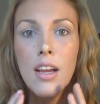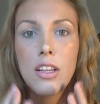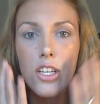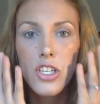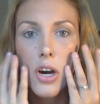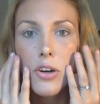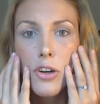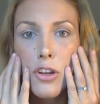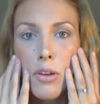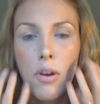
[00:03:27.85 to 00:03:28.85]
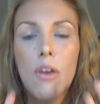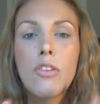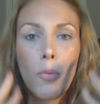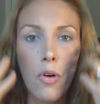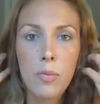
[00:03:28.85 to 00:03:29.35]
the darker you go,
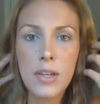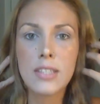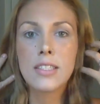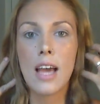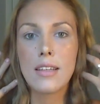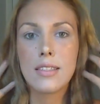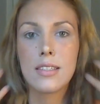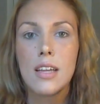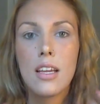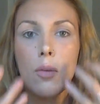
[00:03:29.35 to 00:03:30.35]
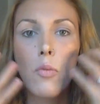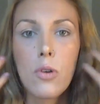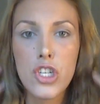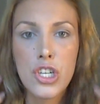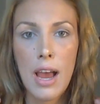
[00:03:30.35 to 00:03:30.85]
the more recessed and the more
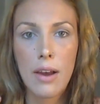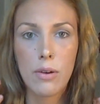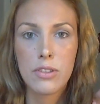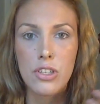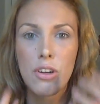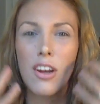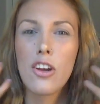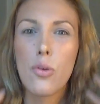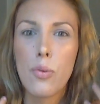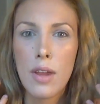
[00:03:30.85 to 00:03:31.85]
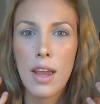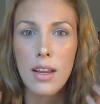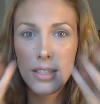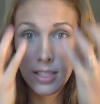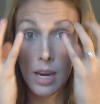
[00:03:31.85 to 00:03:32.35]
shadows you're going to
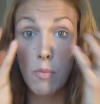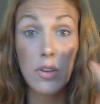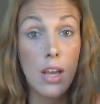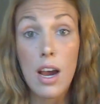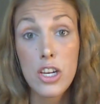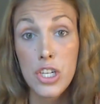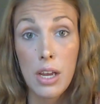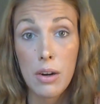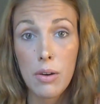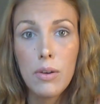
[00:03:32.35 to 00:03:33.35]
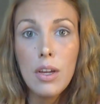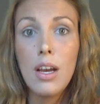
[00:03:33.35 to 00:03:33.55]
create. Same with eyeshadow.